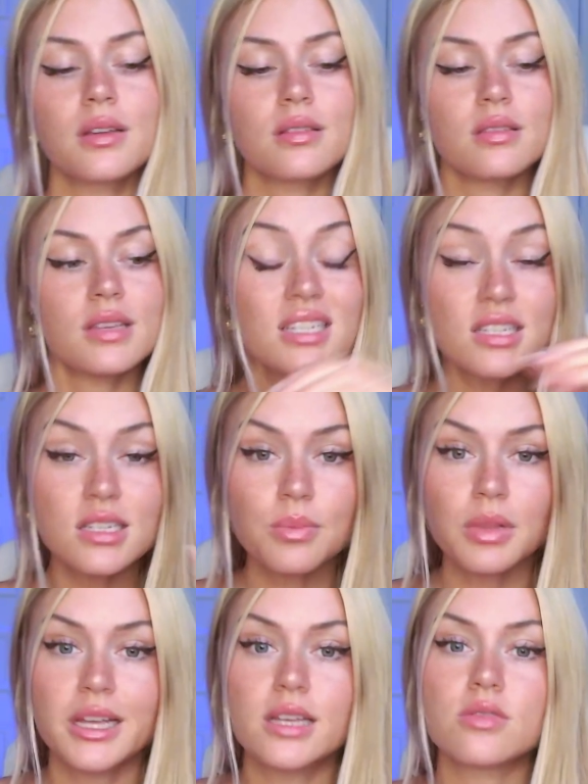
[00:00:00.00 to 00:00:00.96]
This is a
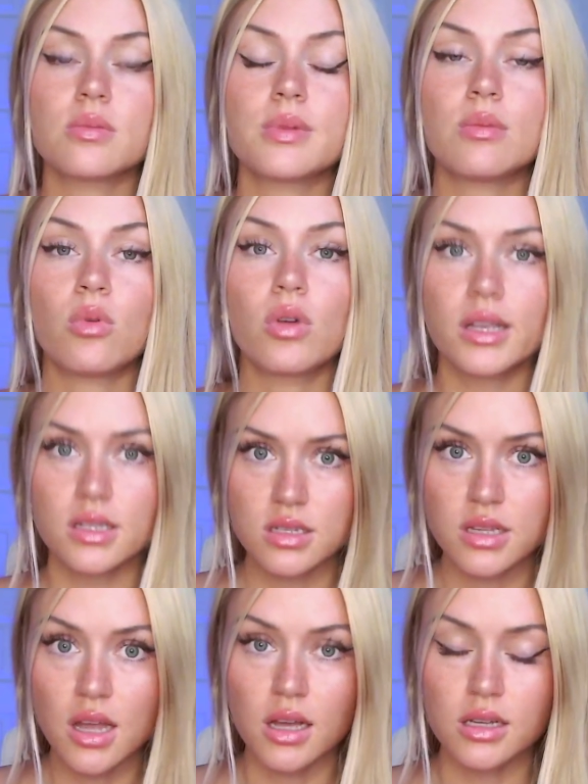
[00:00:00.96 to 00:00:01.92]
place where people get
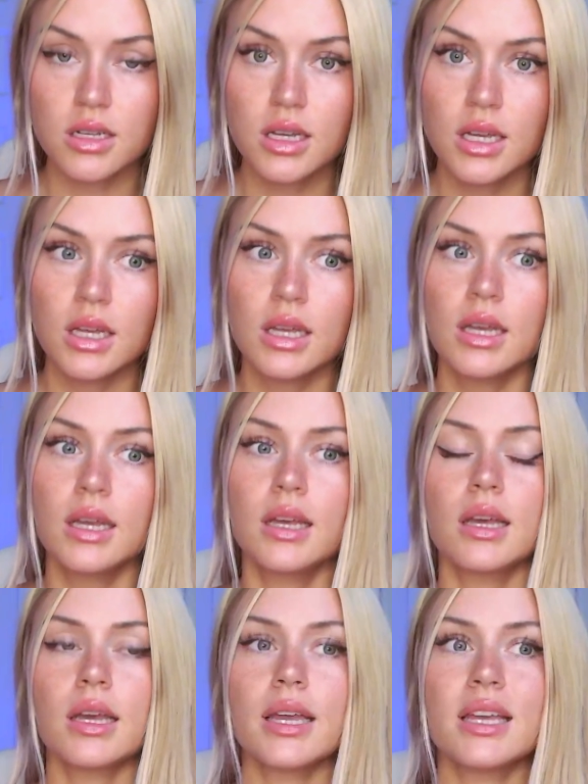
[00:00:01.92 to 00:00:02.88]
stuck.
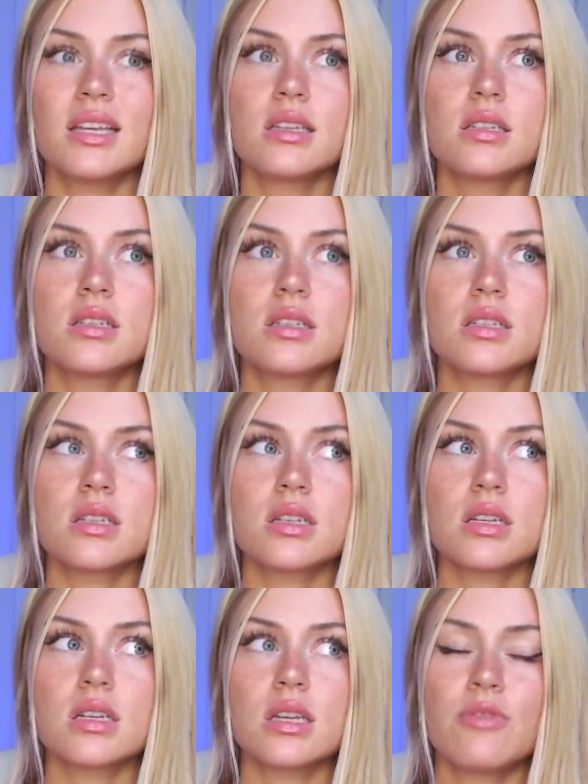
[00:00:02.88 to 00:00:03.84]

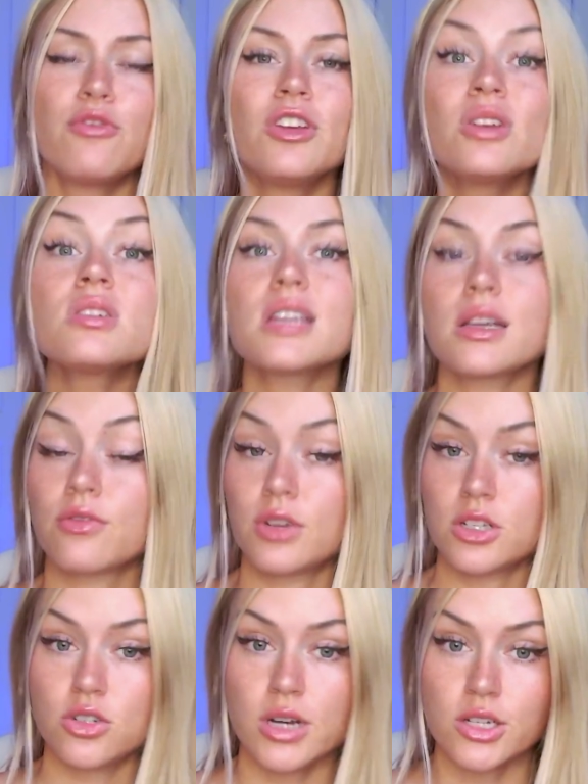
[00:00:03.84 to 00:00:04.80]
It feels like
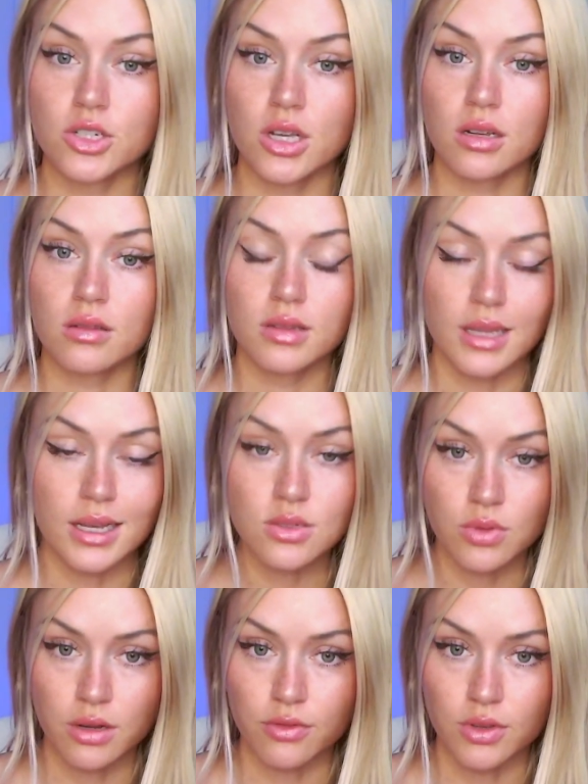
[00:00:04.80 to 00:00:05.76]
frustration. That's
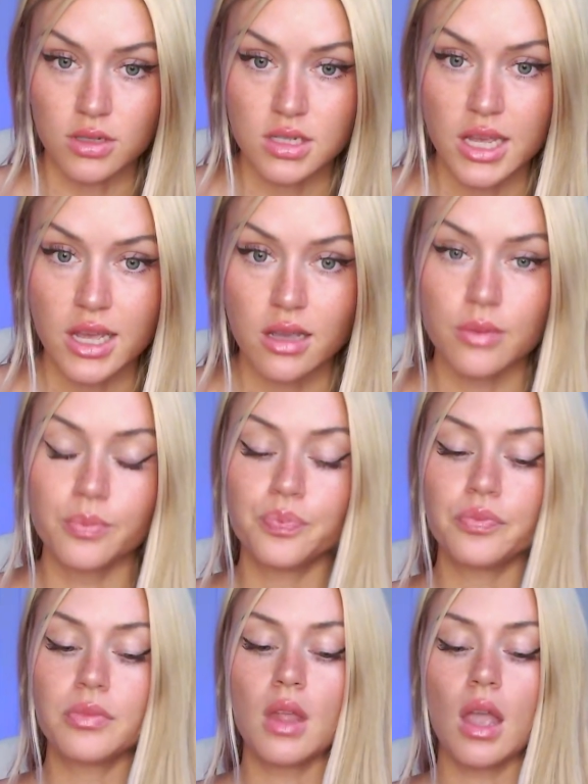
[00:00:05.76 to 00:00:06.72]
what it feels like.
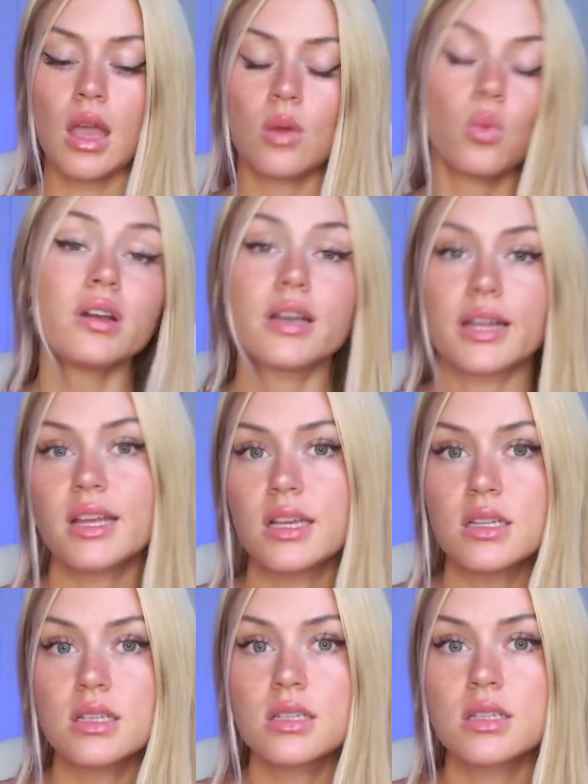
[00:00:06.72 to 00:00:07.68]
And what it
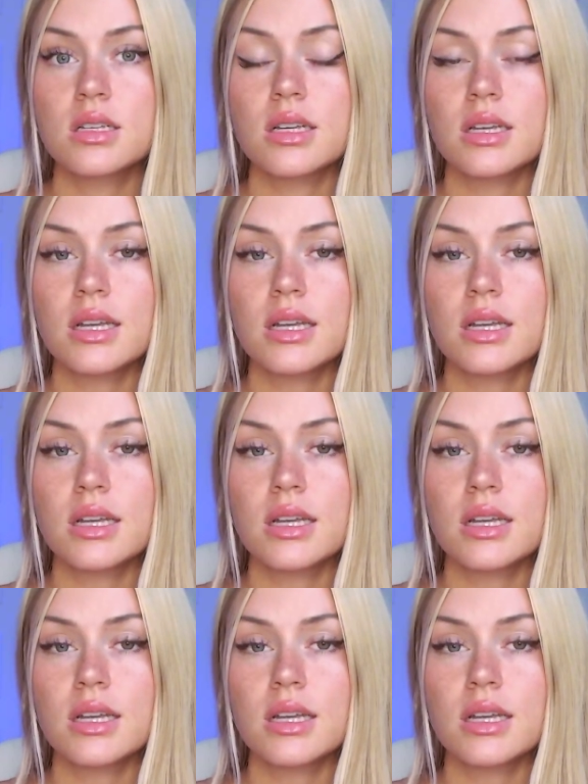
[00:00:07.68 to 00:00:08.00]
is